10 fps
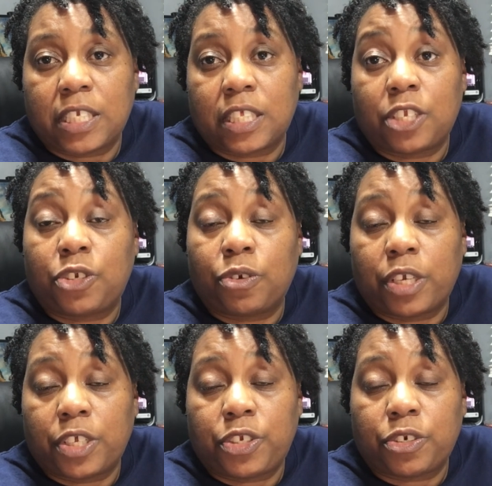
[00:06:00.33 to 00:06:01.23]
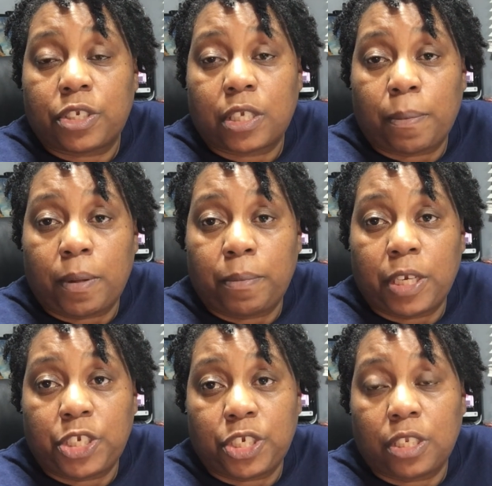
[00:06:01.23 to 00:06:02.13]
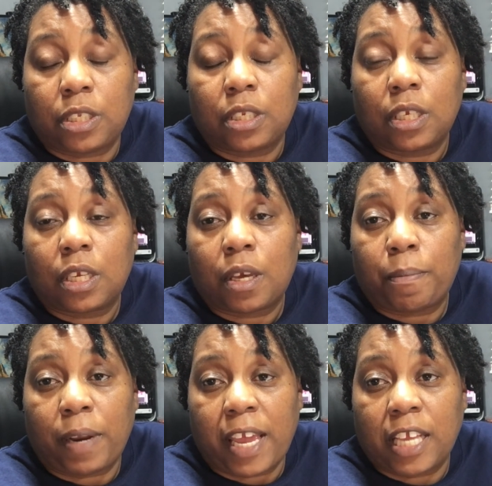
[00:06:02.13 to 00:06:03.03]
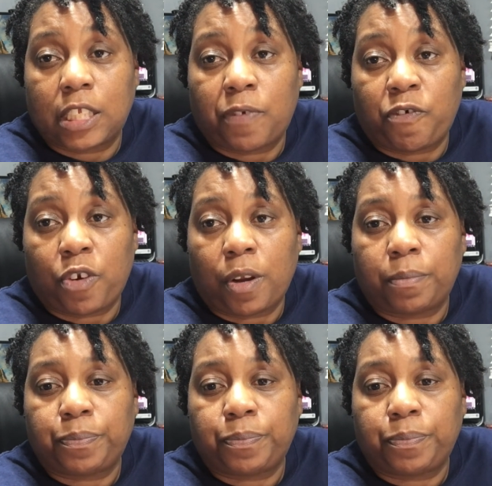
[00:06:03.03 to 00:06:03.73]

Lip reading: that you can get your sublimation blanks from.